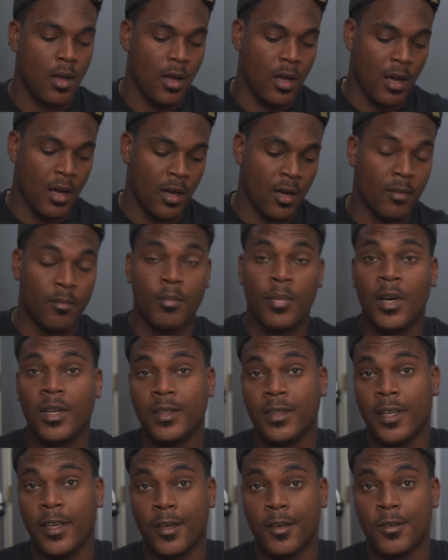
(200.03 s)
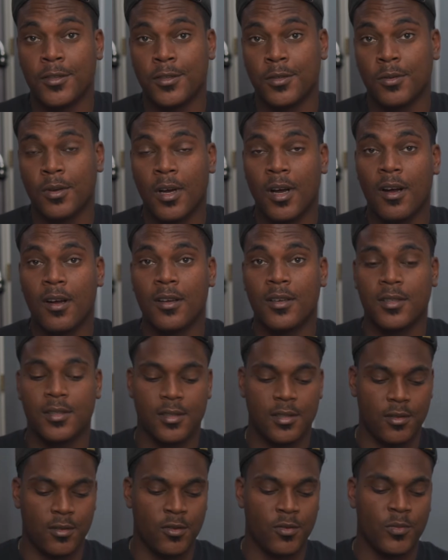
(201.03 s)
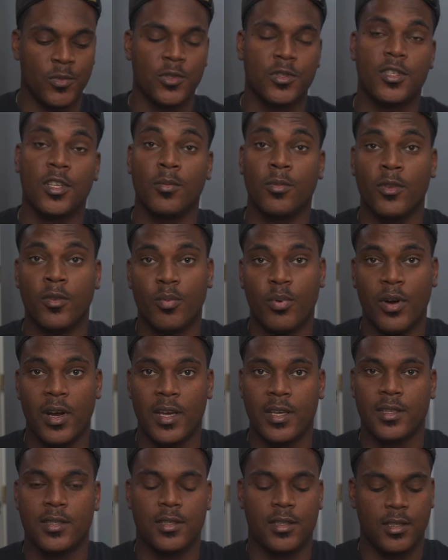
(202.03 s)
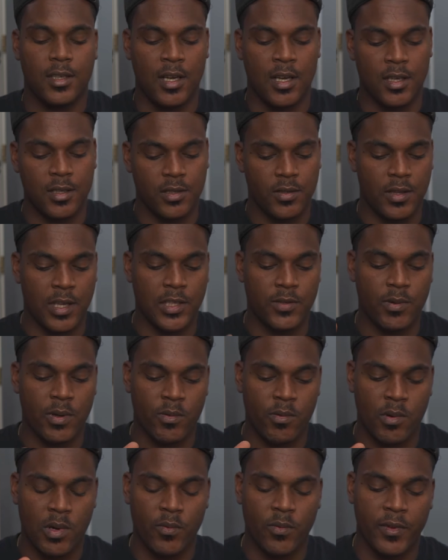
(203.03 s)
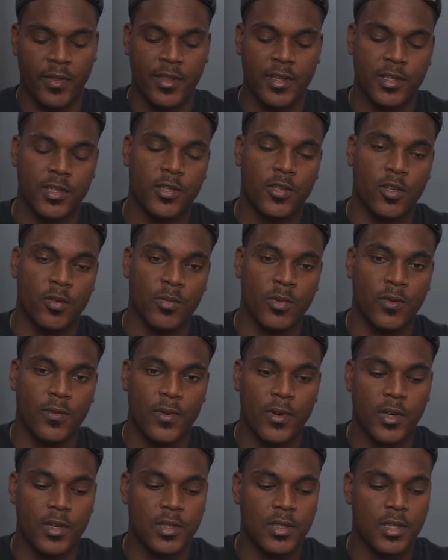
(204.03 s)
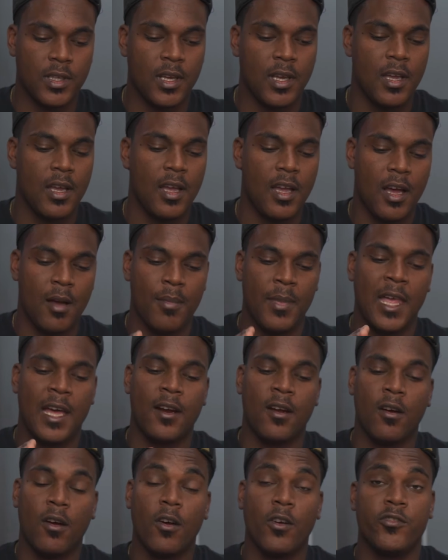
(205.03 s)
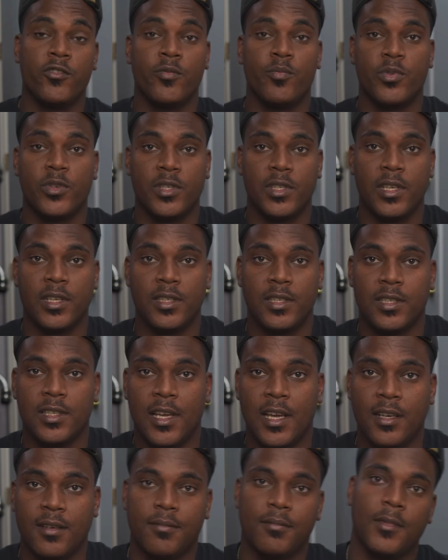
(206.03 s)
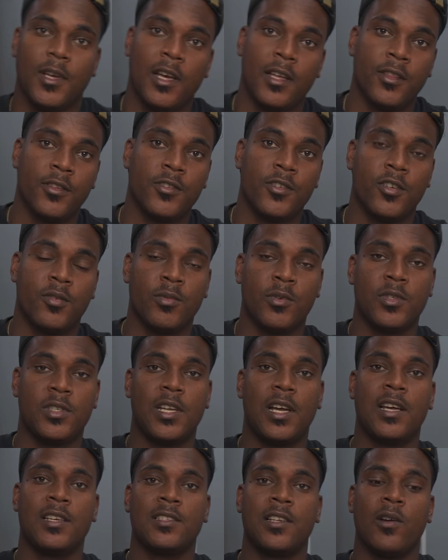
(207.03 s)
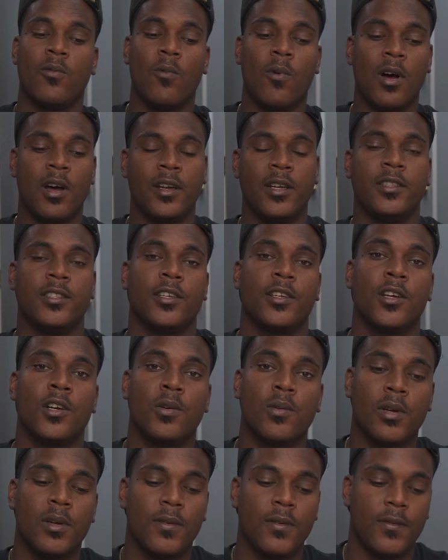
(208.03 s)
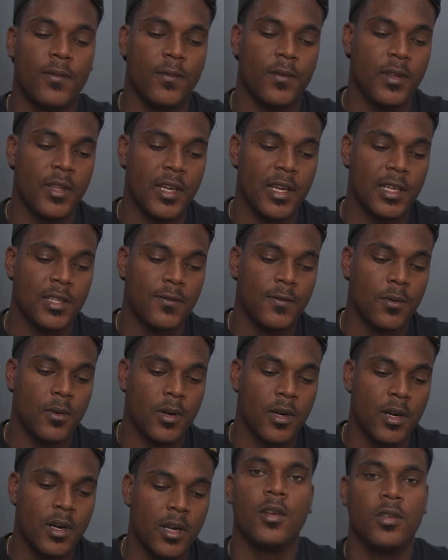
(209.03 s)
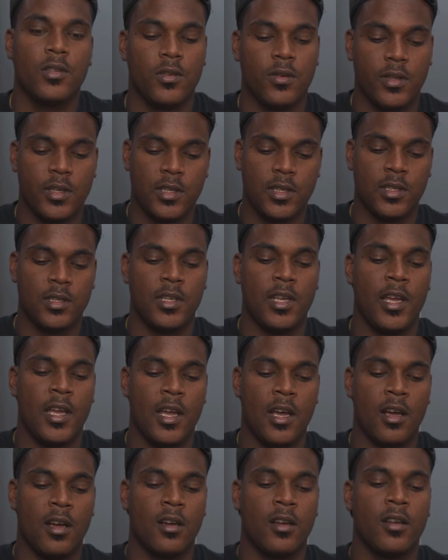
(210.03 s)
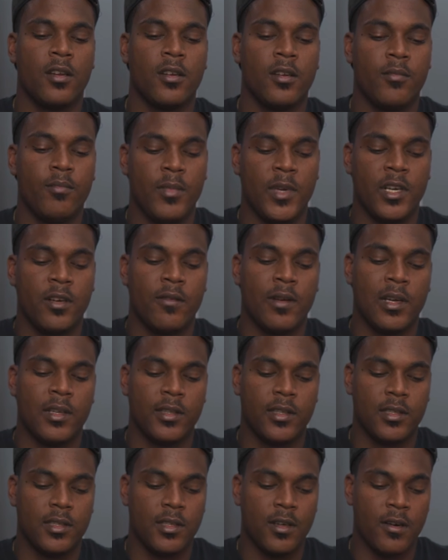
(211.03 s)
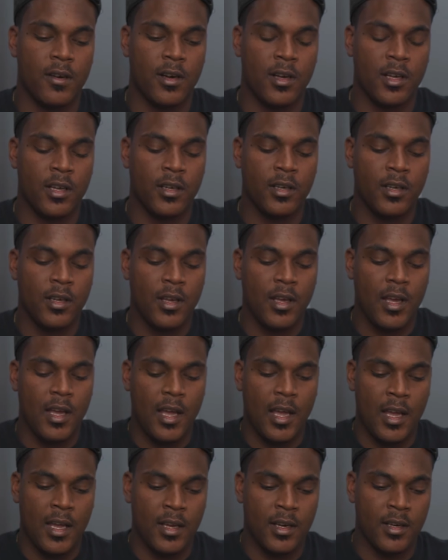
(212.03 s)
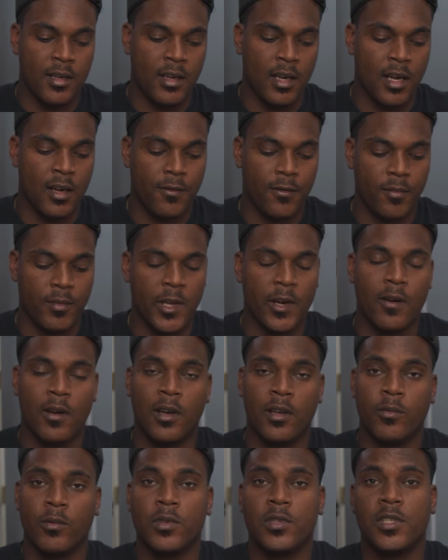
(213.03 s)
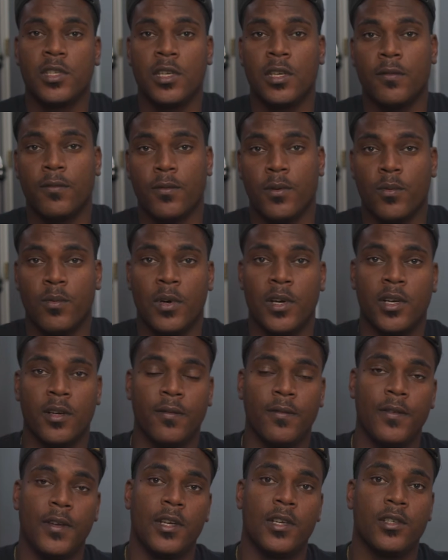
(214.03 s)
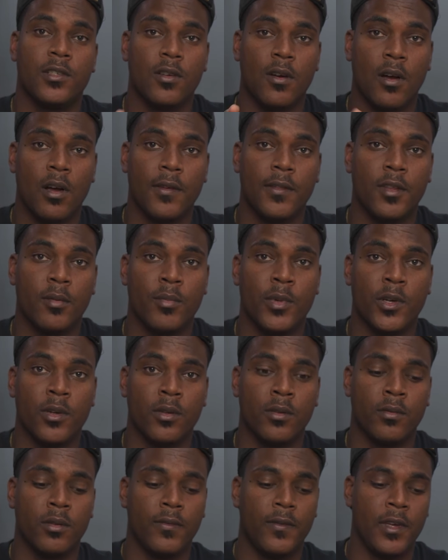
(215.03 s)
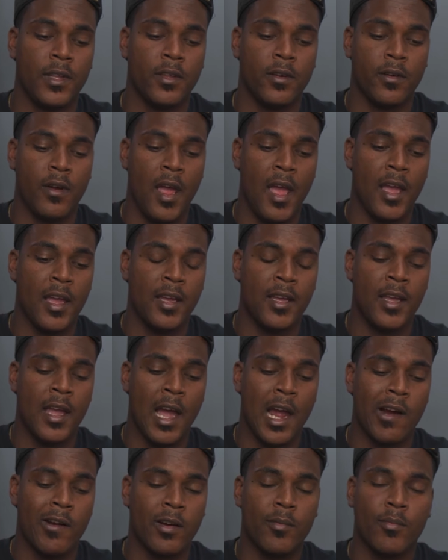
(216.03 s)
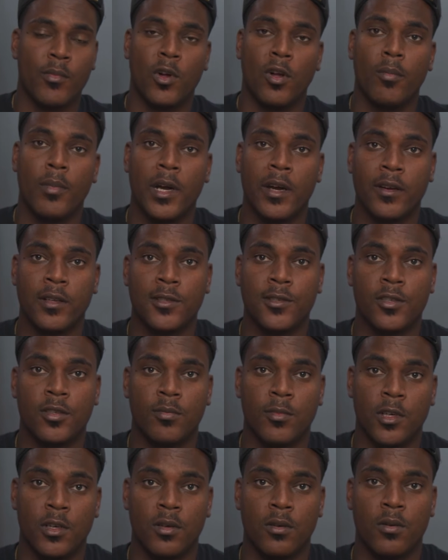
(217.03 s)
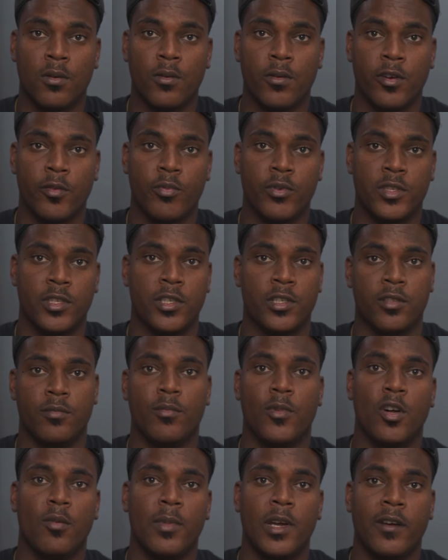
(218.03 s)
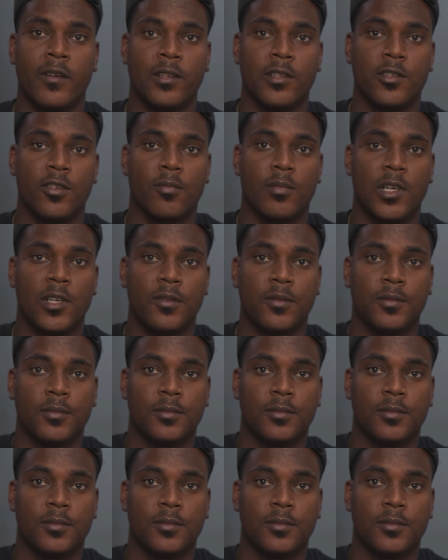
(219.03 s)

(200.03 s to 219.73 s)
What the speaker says: But they also cost almost double the price. So that's why we went with this turbo first. I'm not 100% set on the turbo size I wanted to go with for the S4. So this is a good mid-ground to start on. And from there on, we'll see if we want to finish off the build with either a Garrett ball bearing turbo or Precision ball bearing turbo.